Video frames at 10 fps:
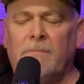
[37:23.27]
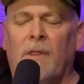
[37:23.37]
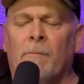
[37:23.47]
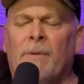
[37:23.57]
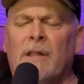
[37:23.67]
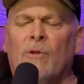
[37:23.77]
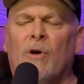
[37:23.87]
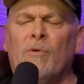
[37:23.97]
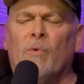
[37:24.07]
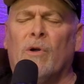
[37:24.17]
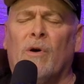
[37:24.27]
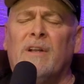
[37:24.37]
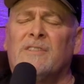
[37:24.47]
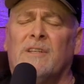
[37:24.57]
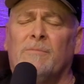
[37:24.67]
But Lord, we're going to
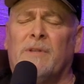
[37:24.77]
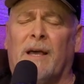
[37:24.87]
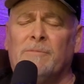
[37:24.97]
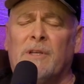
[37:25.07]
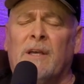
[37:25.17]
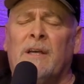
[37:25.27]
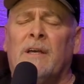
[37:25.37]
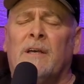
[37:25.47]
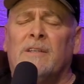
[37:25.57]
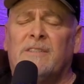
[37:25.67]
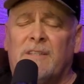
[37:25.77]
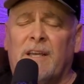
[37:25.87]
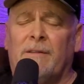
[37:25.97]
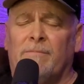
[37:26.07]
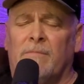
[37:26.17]
sometimes
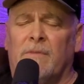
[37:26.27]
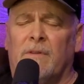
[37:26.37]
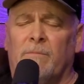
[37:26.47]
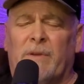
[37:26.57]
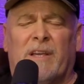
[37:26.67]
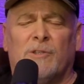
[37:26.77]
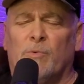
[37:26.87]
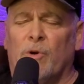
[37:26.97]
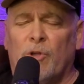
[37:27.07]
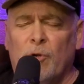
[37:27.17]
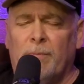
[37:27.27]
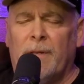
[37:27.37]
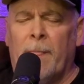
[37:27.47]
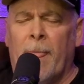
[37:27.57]
sin because we're human.